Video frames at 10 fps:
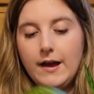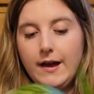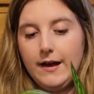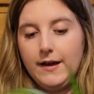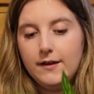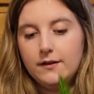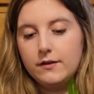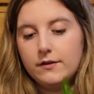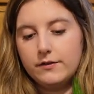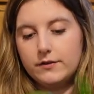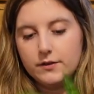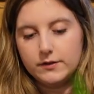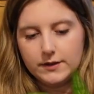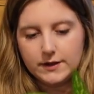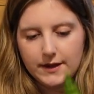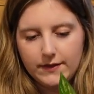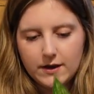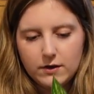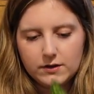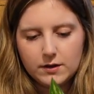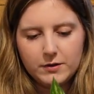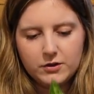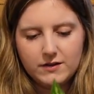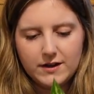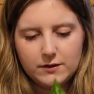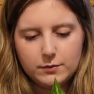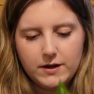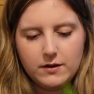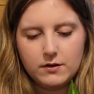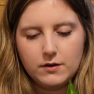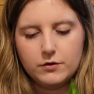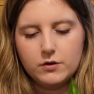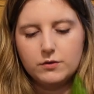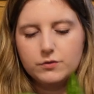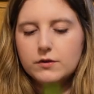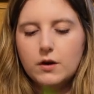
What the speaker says: and starting again. The only time I do that is when I've got an